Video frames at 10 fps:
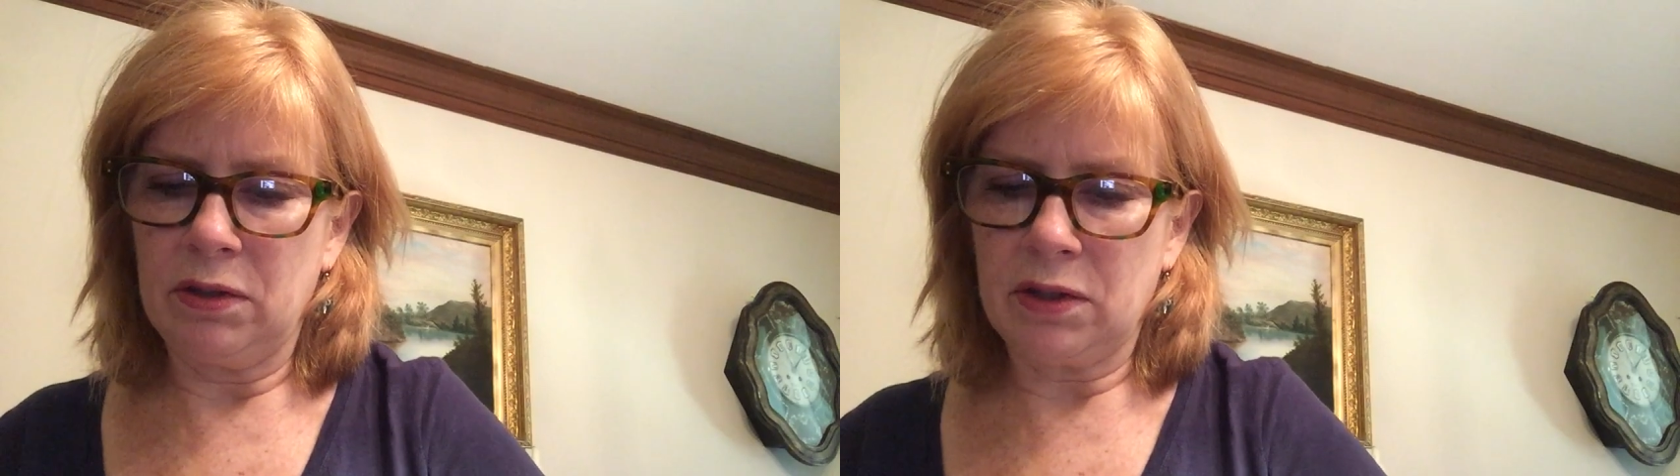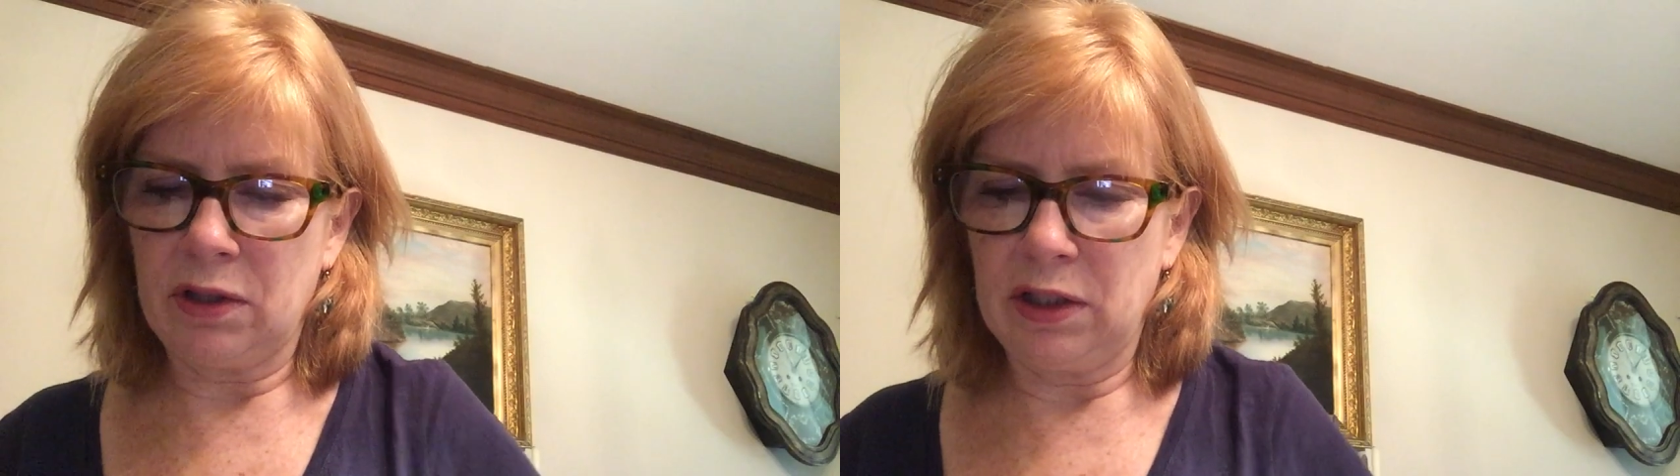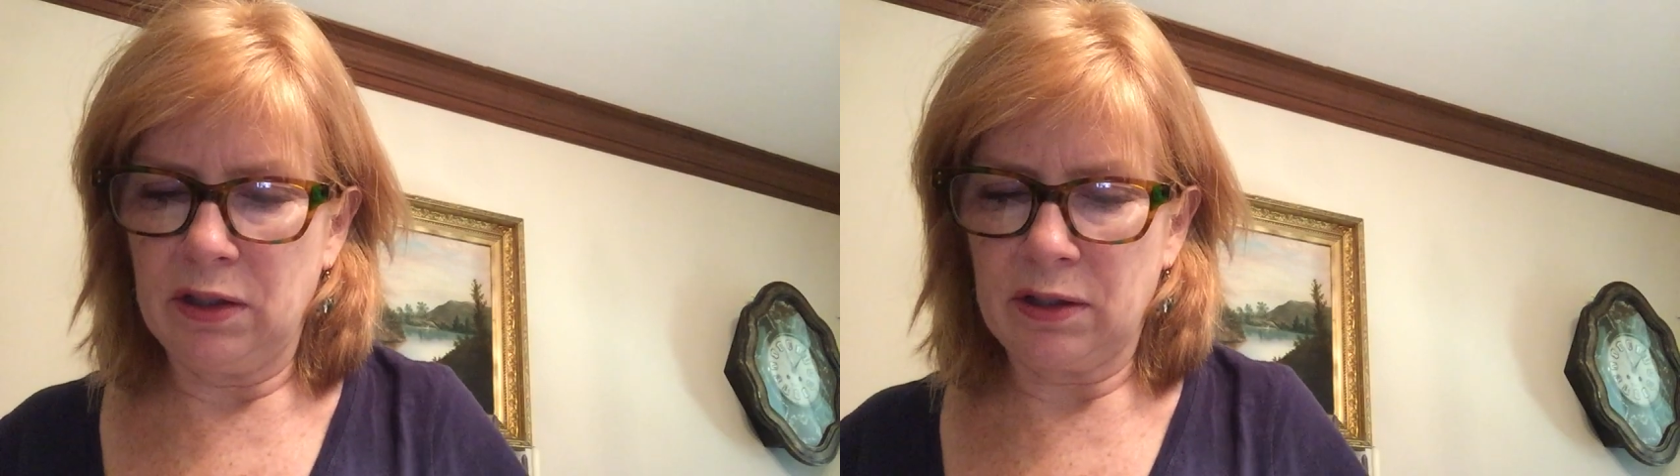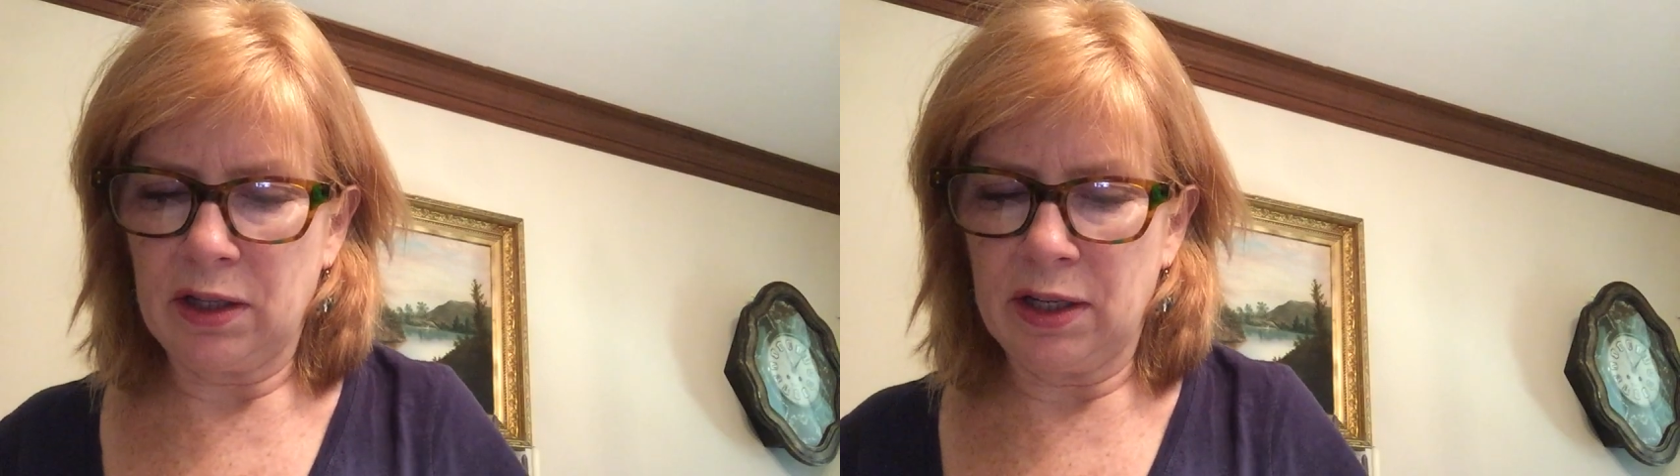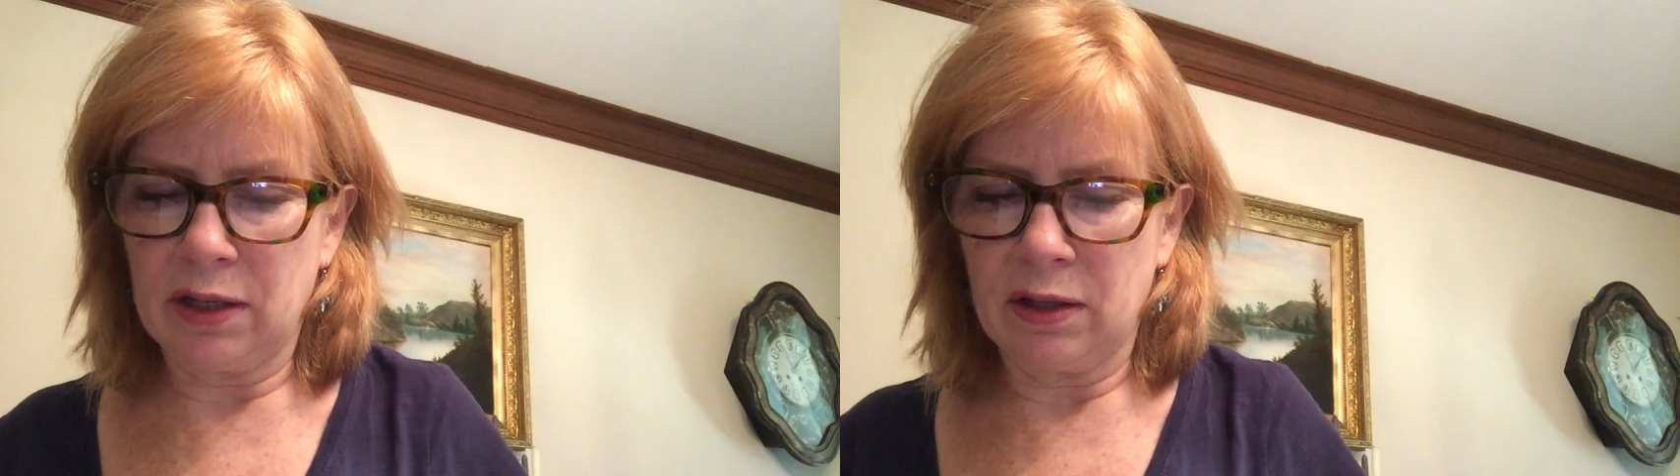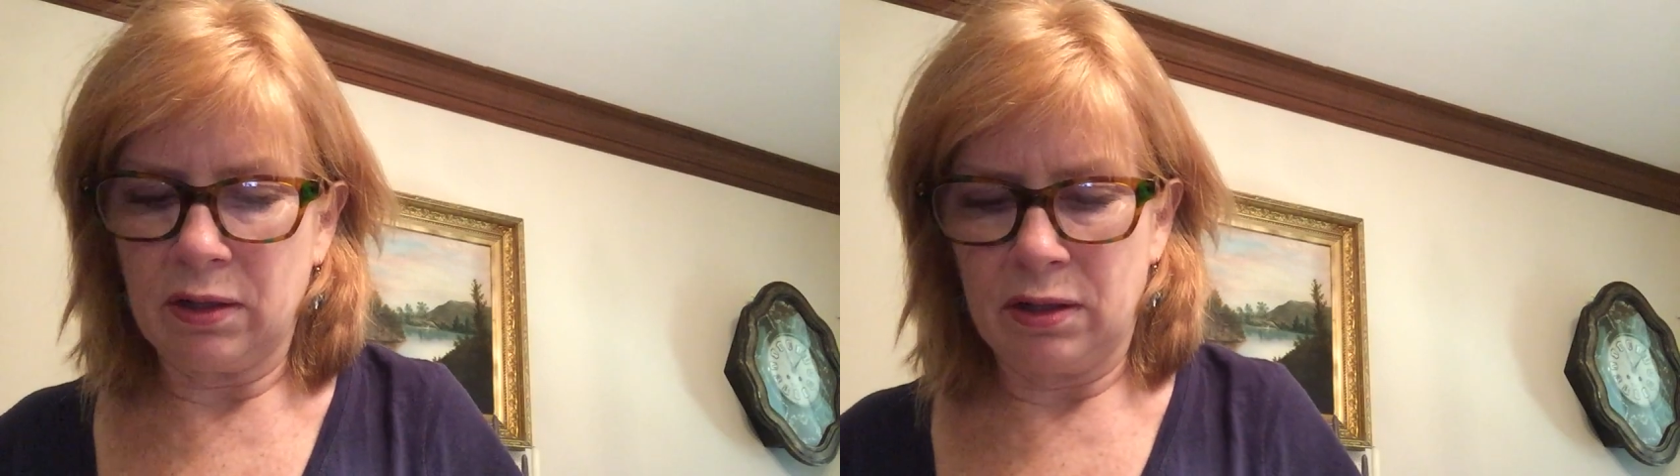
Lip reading: What's on the inside?